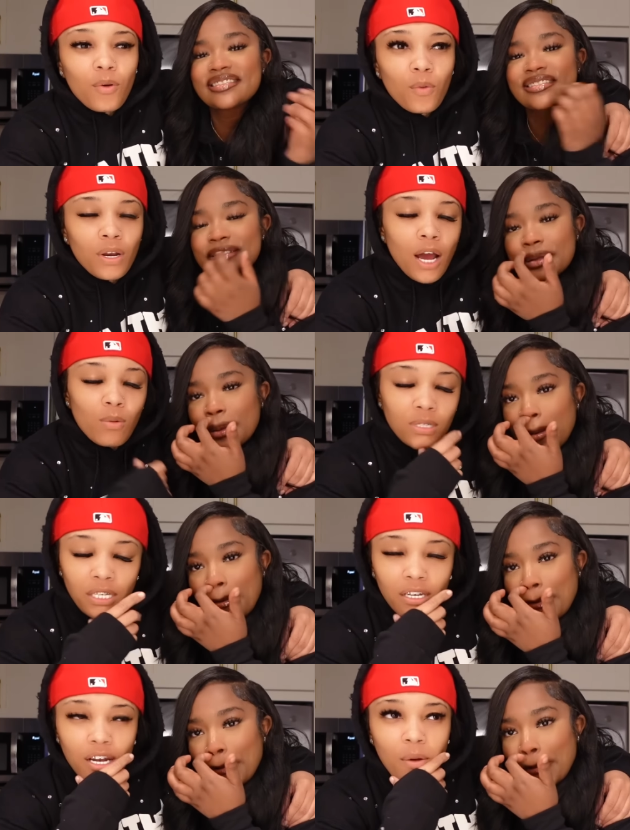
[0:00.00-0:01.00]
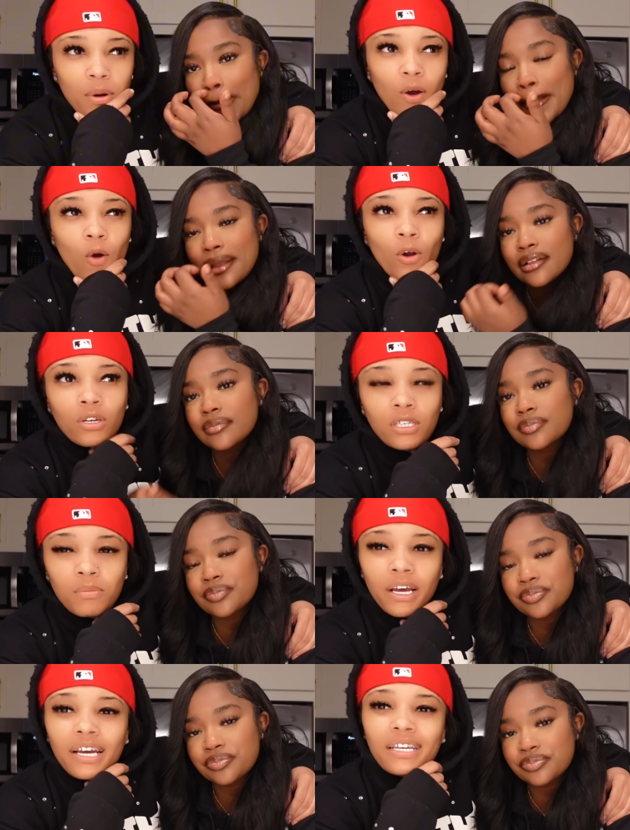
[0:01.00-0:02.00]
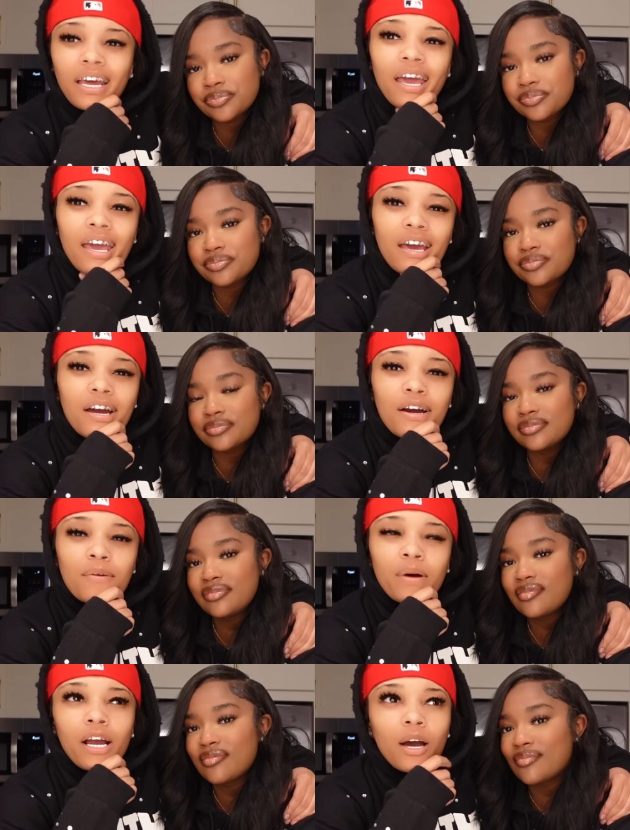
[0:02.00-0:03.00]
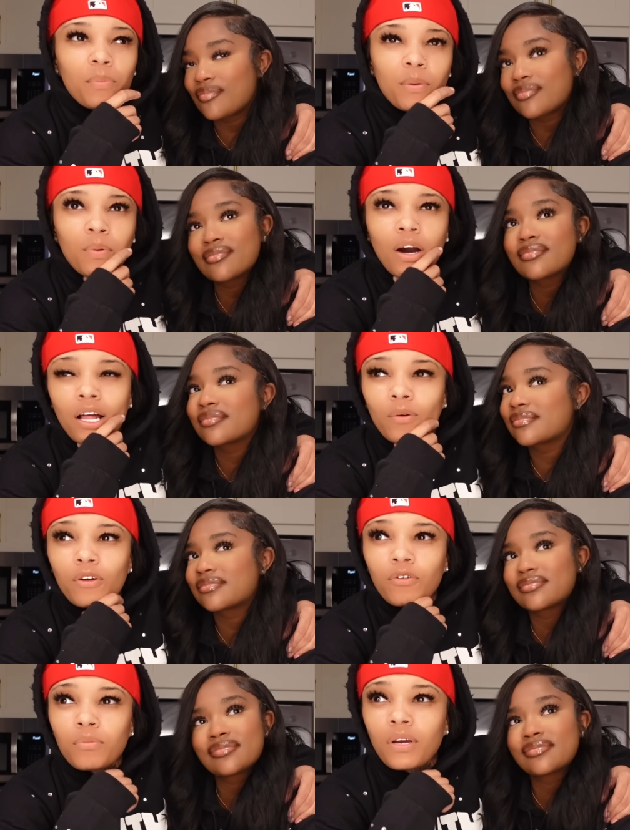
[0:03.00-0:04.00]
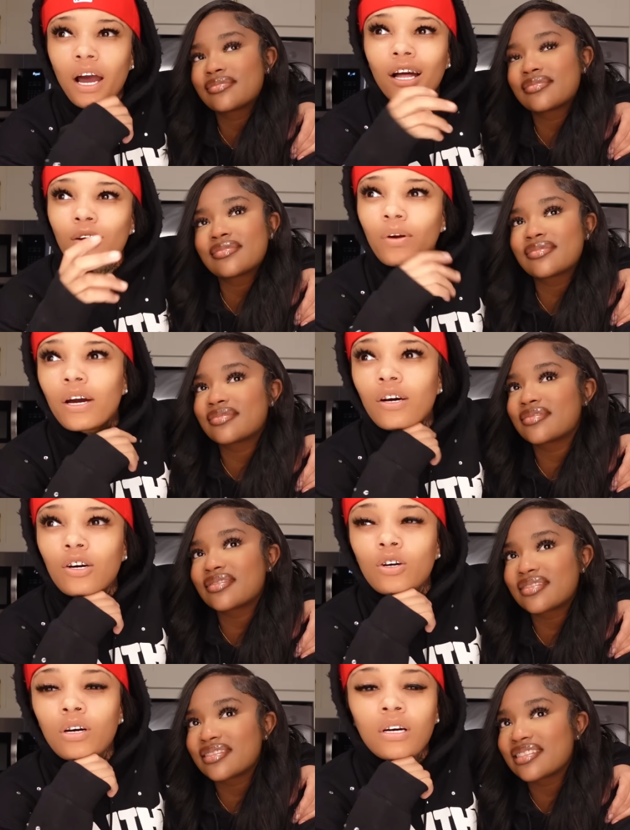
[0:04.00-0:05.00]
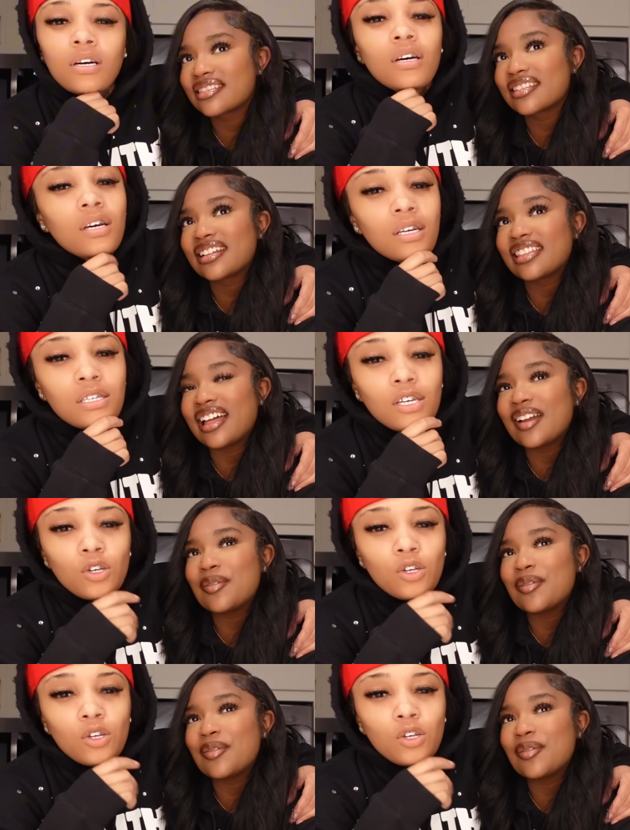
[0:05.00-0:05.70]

Speaker 1: when I was sending out my orders, I'm like, damn, I got people all the way from Colorado to I